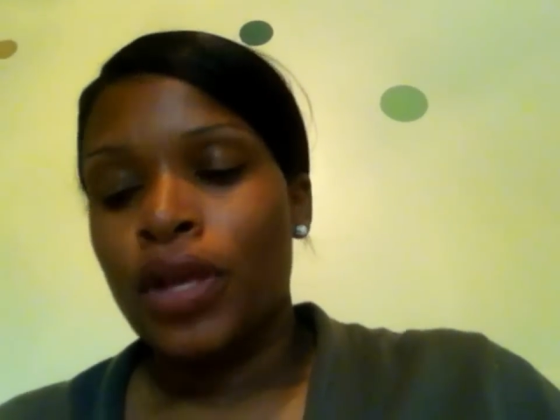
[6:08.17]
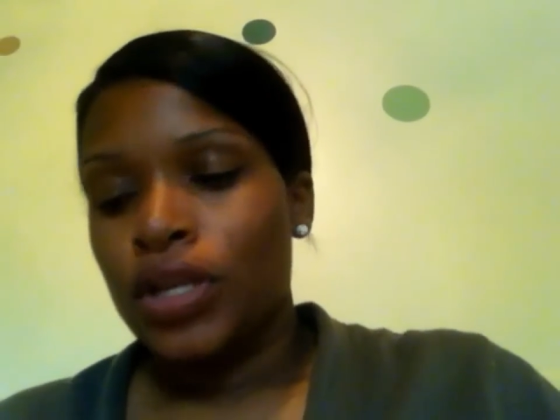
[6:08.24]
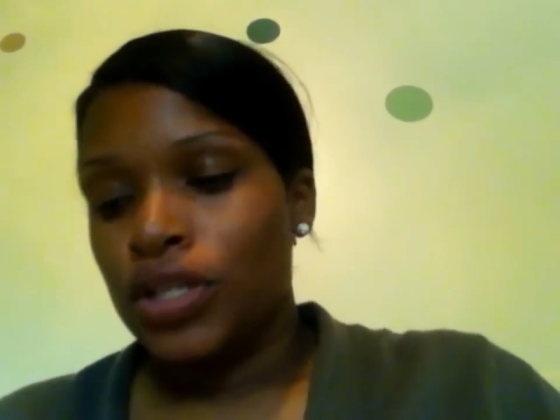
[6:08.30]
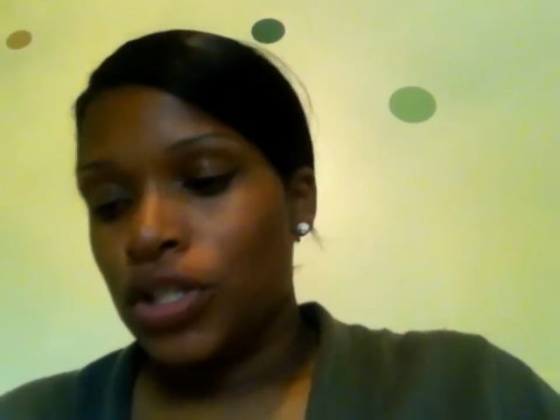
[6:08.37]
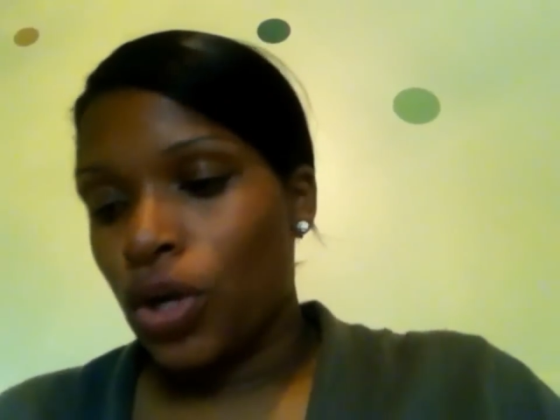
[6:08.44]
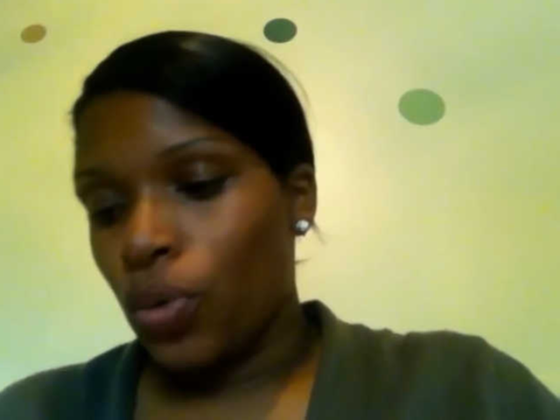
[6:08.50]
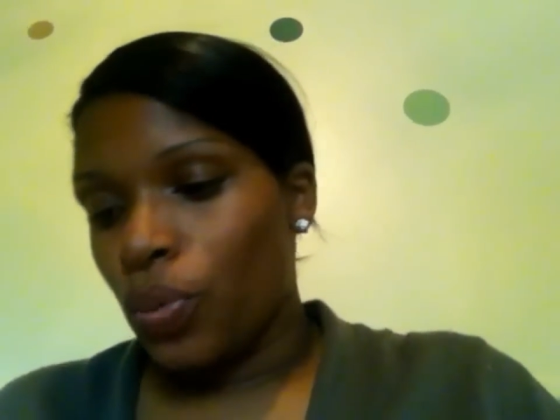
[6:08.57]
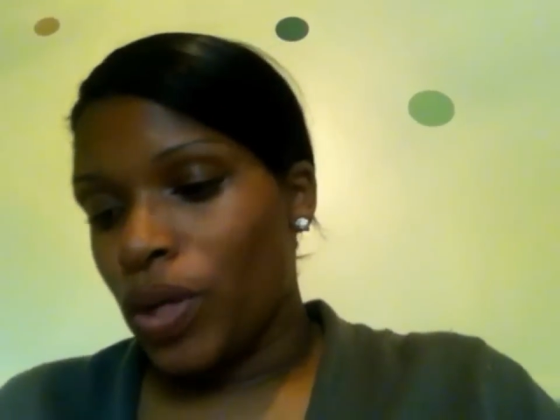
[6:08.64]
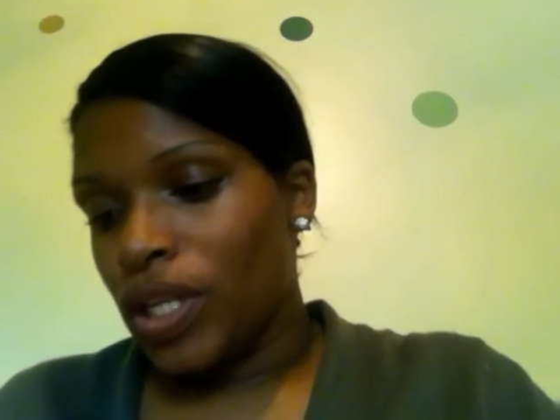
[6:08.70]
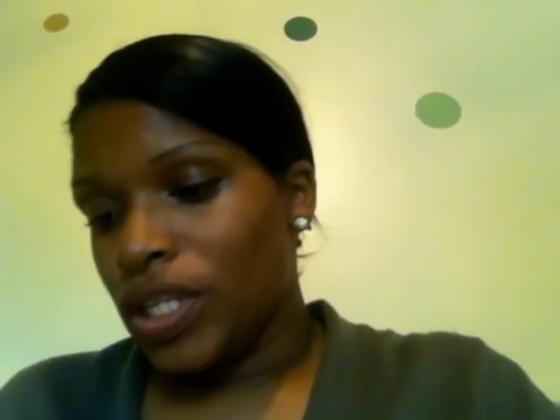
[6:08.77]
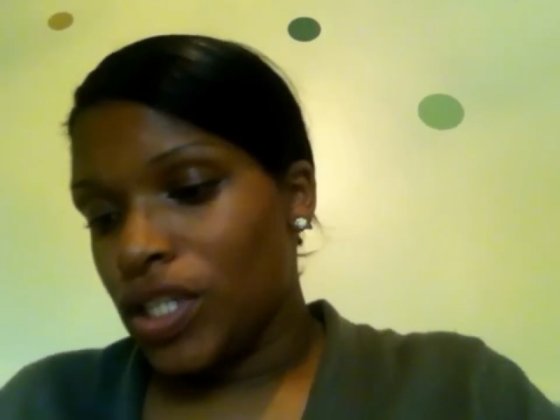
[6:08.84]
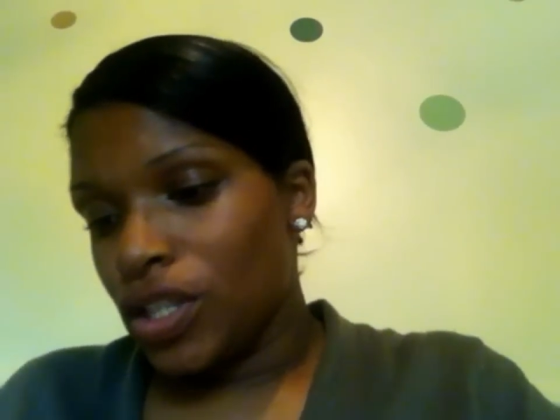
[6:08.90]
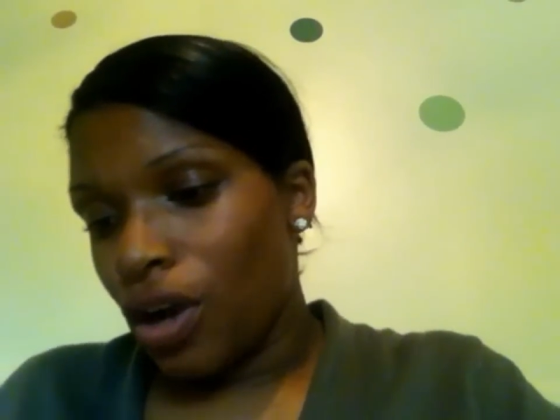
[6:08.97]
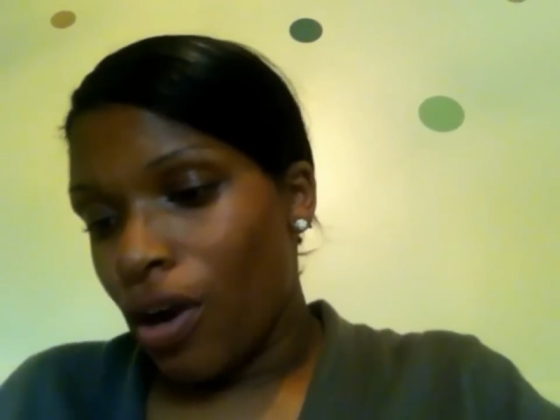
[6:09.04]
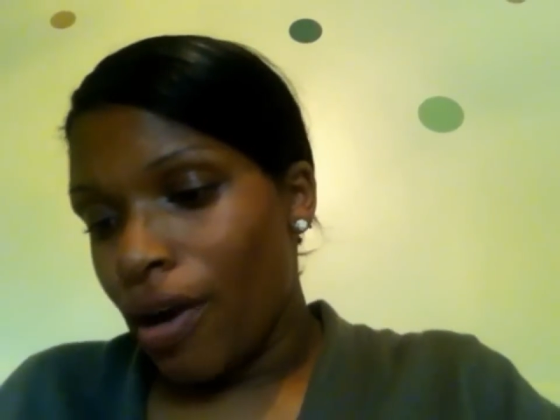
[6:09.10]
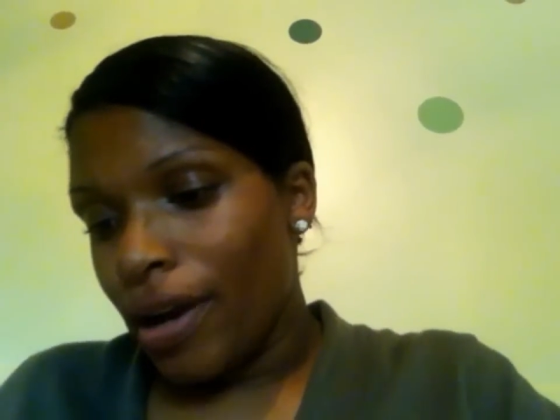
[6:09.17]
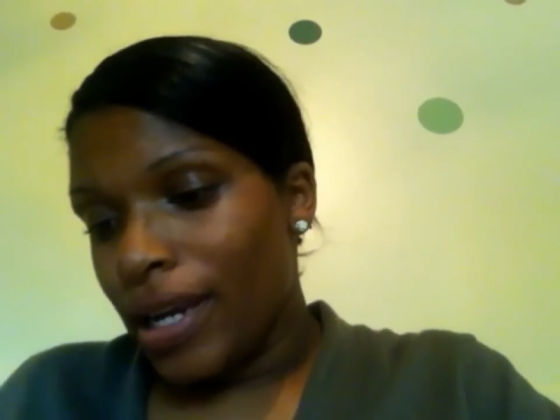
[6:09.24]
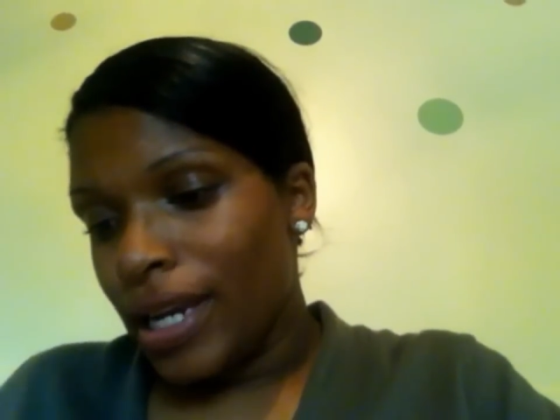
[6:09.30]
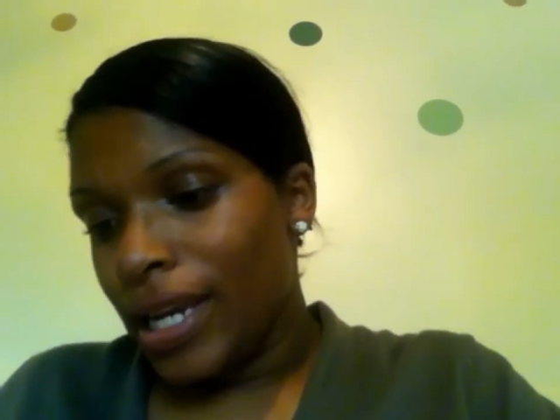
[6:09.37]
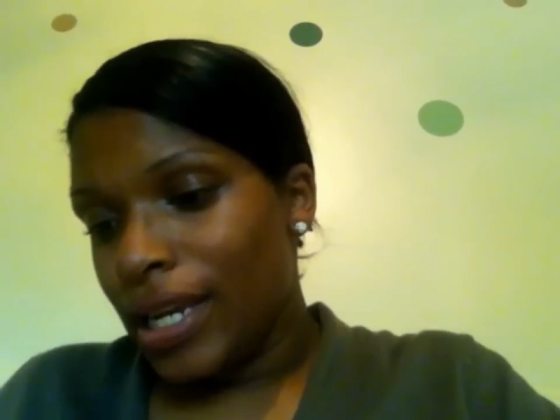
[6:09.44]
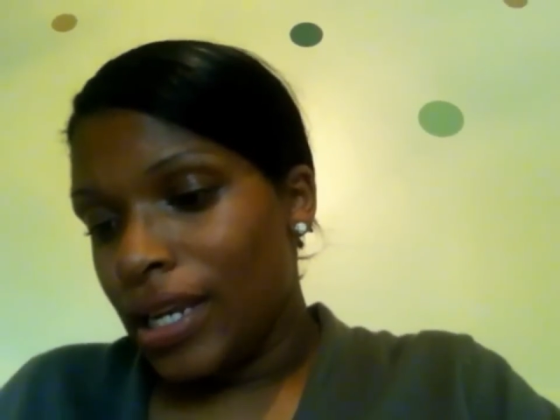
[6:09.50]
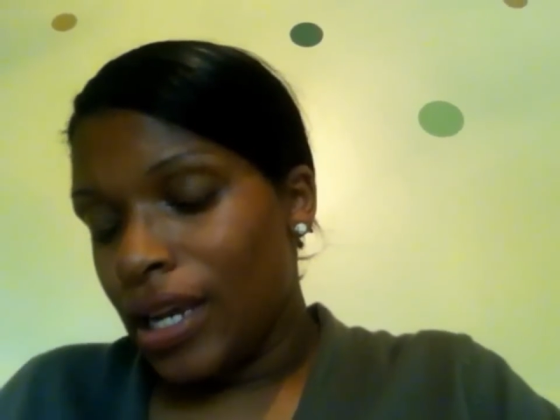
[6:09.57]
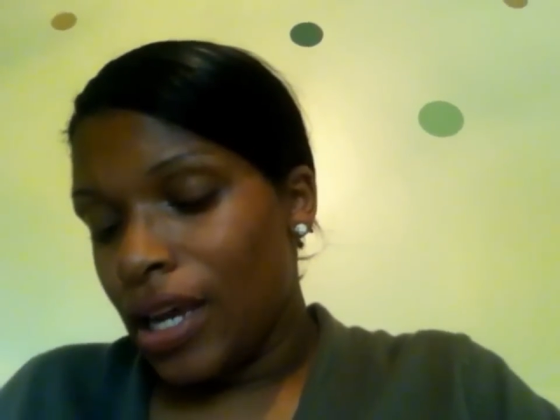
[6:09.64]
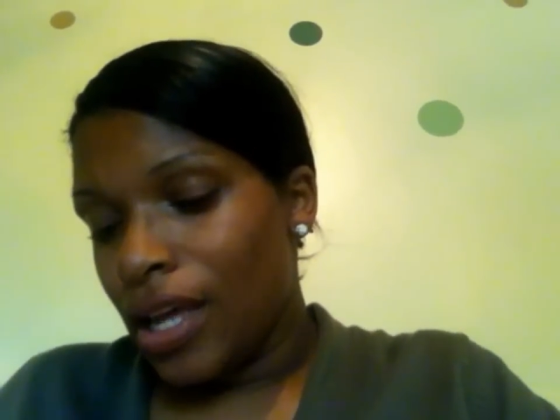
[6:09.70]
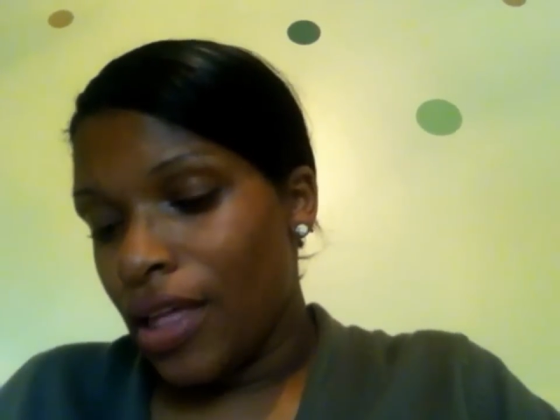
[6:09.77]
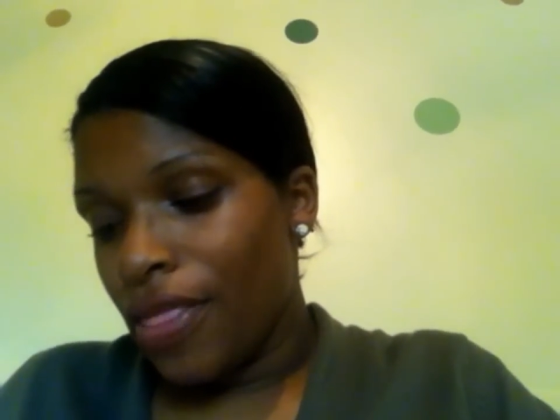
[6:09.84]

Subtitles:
So we started